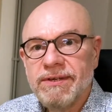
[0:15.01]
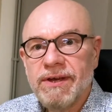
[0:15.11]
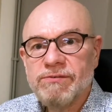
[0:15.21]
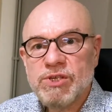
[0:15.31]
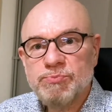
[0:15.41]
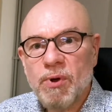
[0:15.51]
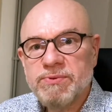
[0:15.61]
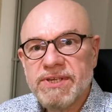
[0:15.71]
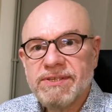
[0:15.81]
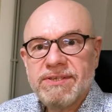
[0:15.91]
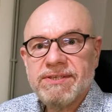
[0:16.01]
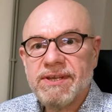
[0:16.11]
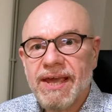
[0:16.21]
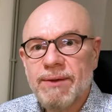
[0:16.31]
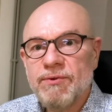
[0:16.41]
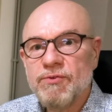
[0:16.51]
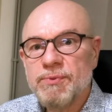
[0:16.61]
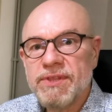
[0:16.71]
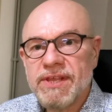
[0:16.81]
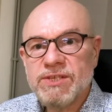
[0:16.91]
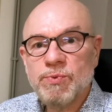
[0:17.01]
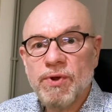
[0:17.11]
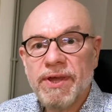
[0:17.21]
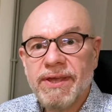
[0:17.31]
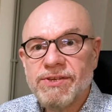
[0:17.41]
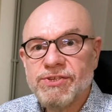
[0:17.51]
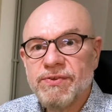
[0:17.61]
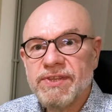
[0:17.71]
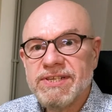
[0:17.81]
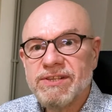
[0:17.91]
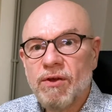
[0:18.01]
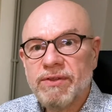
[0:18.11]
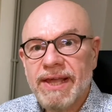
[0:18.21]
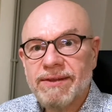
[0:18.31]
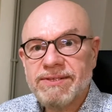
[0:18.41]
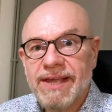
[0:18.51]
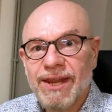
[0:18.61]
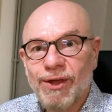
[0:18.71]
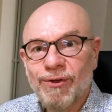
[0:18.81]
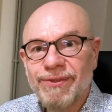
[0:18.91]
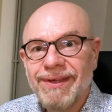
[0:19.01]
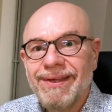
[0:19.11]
I've just popped in to see how everybody is working during this lockdown is getting on.